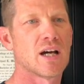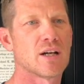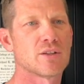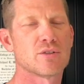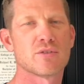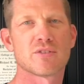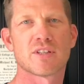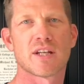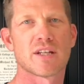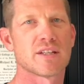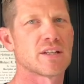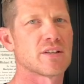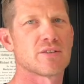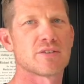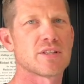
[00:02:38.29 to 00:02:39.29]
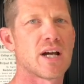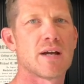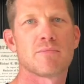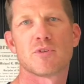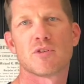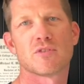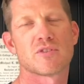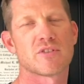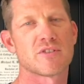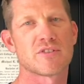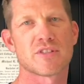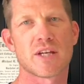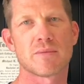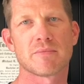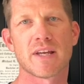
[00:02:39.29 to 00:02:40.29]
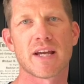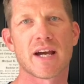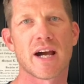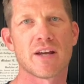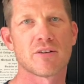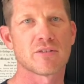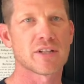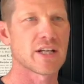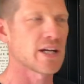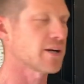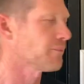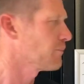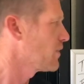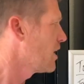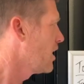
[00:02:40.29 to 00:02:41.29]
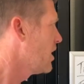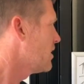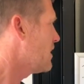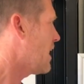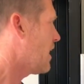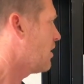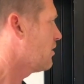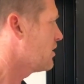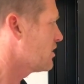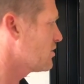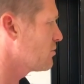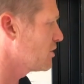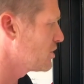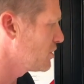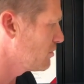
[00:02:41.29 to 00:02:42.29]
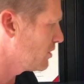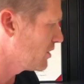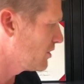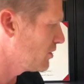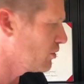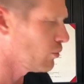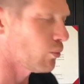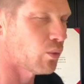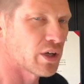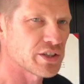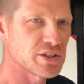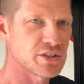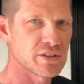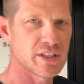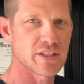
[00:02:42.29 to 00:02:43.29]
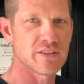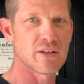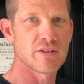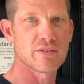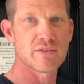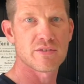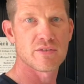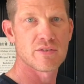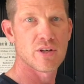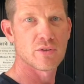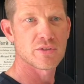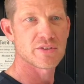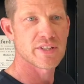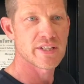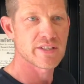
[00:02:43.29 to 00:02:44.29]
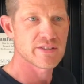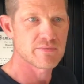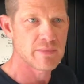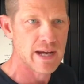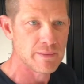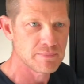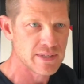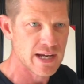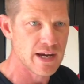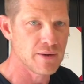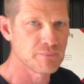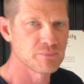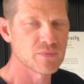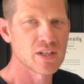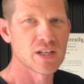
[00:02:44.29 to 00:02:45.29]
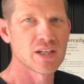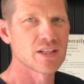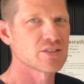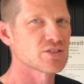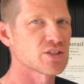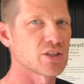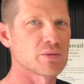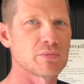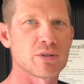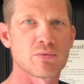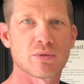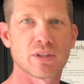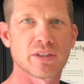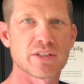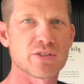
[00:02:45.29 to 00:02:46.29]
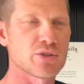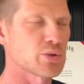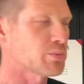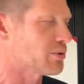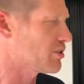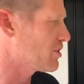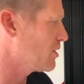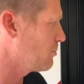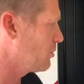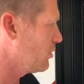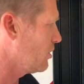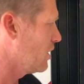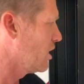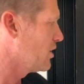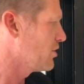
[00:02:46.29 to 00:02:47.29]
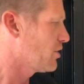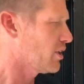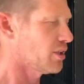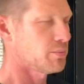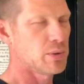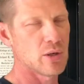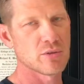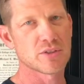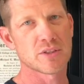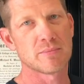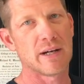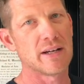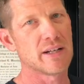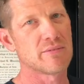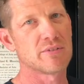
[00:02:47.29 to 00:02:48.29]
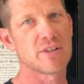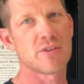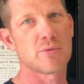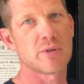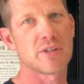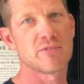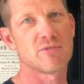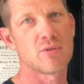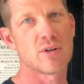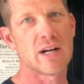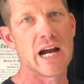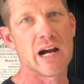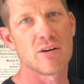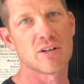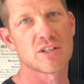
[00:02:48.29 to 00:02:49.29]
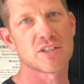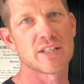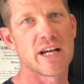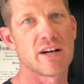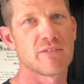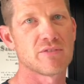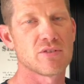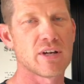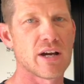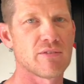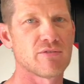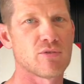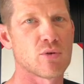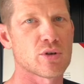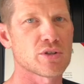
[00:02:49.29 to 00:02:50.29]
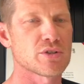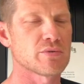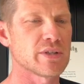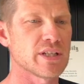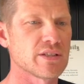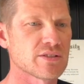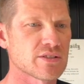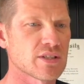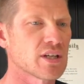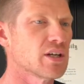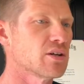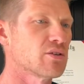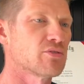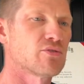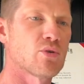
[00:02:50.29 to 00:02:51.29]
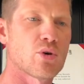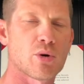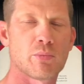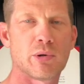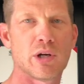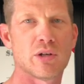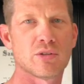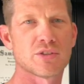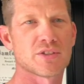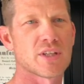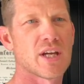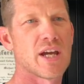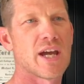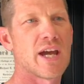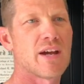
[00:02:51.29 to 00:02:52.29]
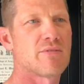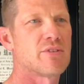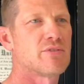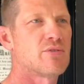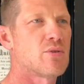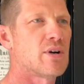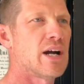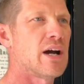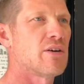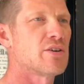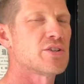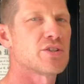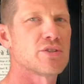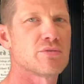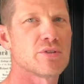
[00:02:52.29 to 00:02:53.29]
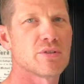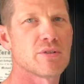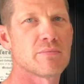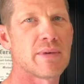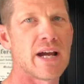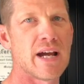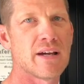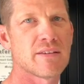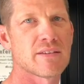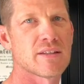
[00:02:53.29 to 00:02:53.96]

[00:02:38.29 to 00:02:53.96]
use it at another time, use it the same day, I don't care. Now, here's what you want to do. Once you get those things mapped out, it's going to be really super simple. You're going to post about every 3 to 4 hours. Now, if you have 4 tweets, 4 posts, every 4 hours, you do the math,